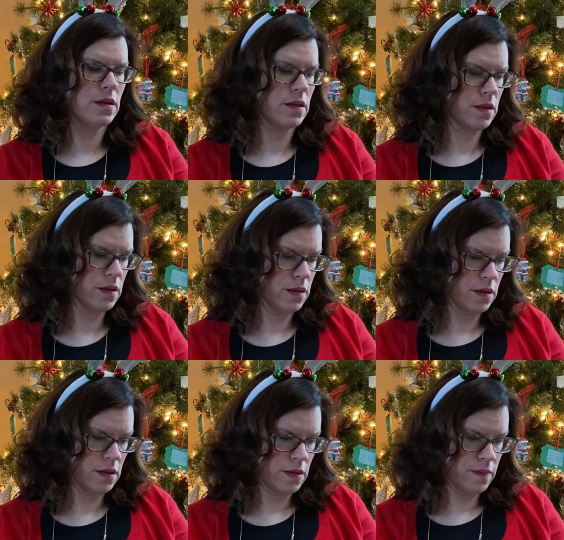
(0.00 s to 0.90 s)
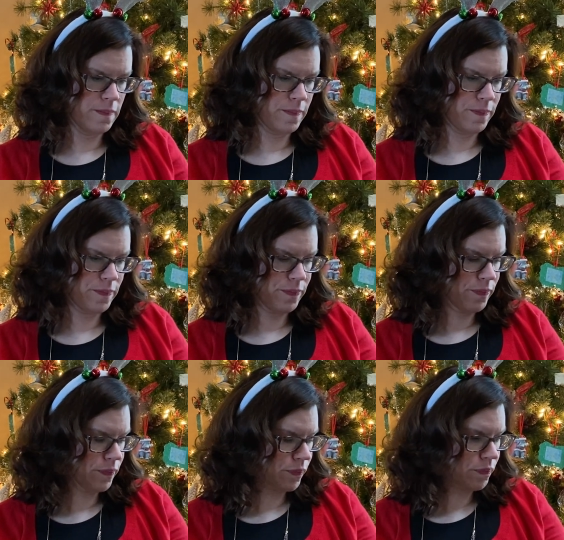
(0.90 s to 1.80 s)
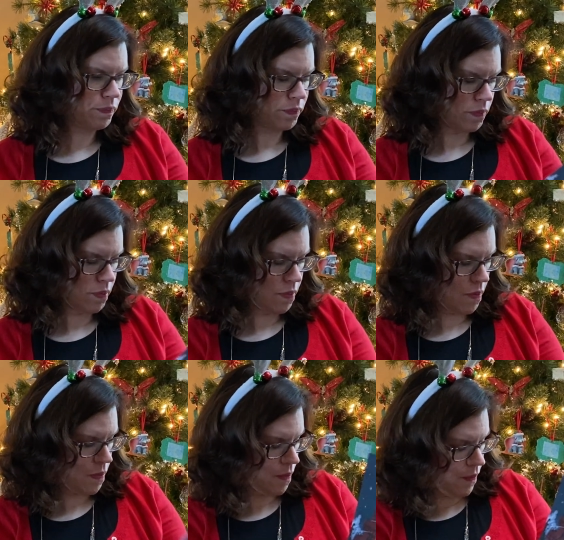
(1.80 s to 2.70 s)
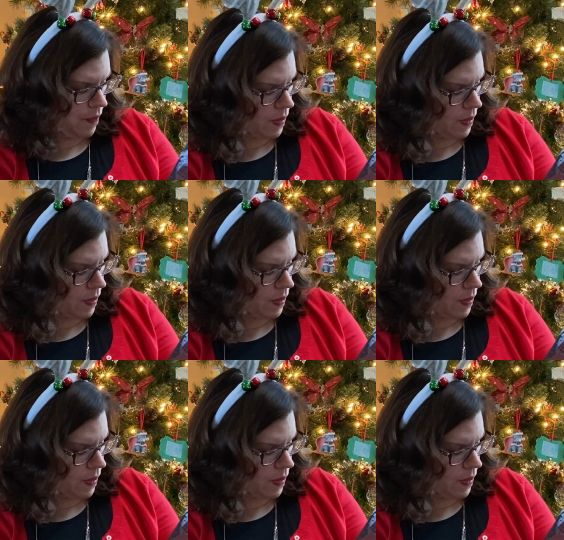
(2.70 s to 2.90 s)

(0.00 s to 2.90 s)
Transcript: No one is speaking in this clip.